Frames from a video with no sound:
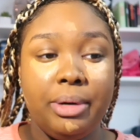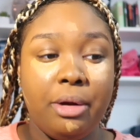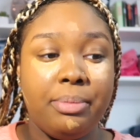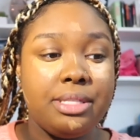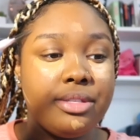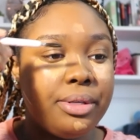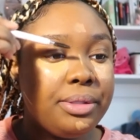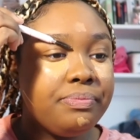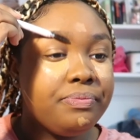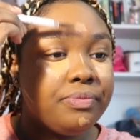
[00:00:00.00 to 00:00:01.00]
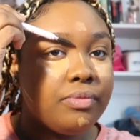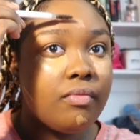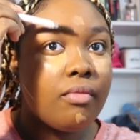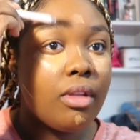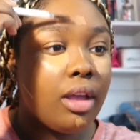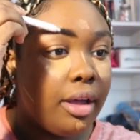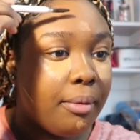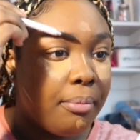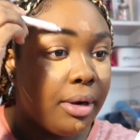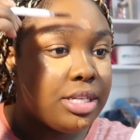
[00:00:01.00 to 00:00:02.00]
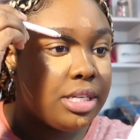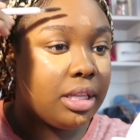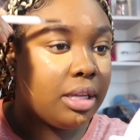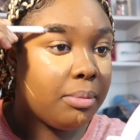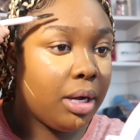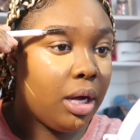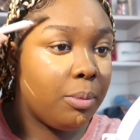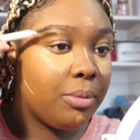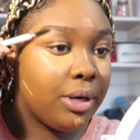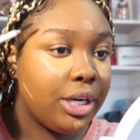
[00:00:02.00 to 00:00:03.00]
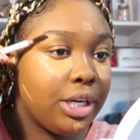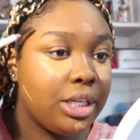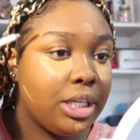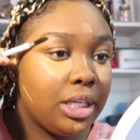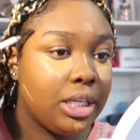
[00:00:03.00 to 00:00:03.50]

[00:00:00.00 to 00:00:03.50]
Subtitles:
brow pencil and brushing them upward